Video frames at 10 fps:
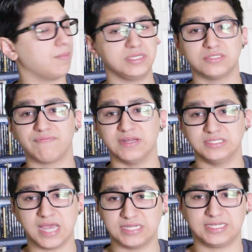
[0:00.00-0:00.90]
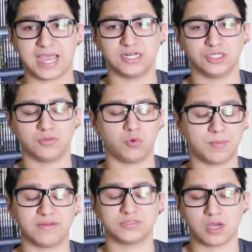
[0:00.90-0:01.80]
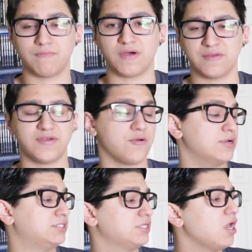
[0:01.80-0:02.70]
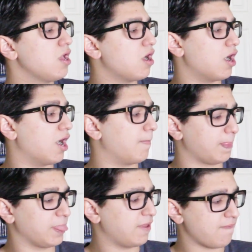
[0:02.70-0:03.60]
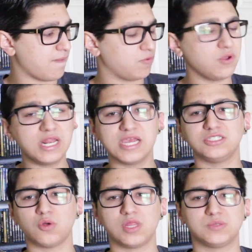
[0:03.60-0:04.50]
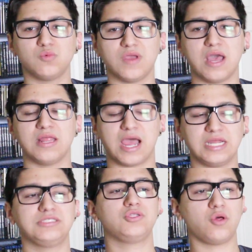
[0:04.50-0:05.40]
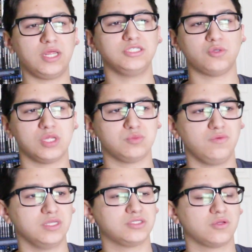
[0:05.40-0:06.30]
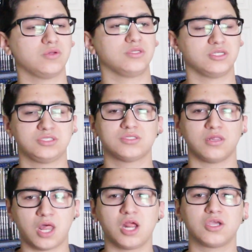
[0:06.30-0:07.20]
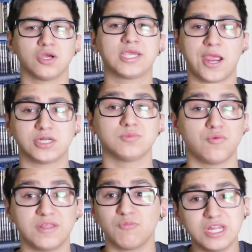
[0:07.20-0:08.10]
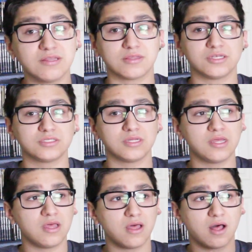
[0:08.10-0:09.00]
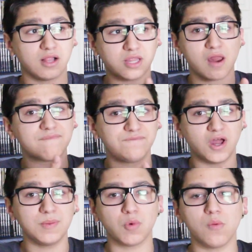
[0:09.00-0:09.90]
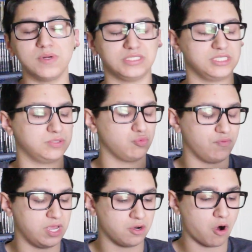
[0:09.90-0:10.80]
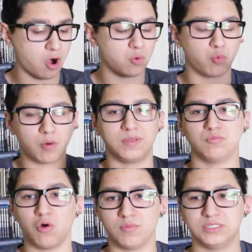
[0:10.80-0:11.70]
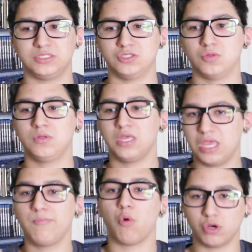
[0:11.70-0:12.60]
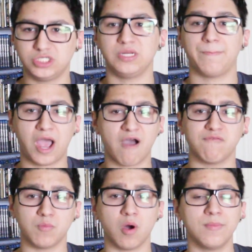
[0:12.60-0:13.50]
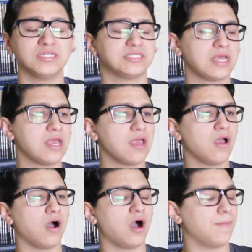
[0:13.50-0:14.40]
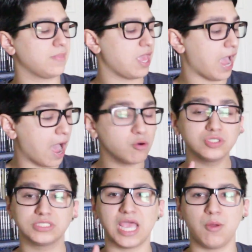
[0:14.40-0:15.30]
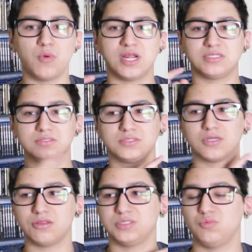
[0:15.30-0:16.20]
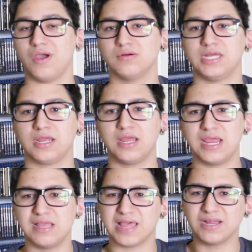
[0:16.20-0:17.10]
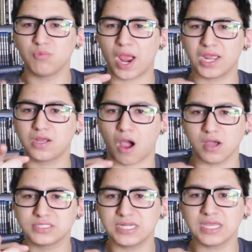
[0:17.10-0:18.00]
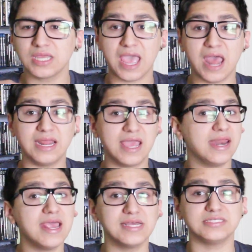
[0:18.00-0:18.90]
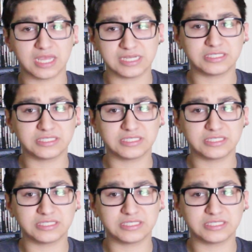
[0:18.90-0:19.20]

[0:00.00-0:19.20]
He's a fantastic actor, one of my top 5 favorites. Really enjoy this movie. I thoroughly enjoy this movie. There's a lot of good character moments. There's a lot of funny moments in this movie and heartwarming moments, emotionally powerful moments. I will say, when I saw this movie, I was like, is that Ryan Gosling? And it is.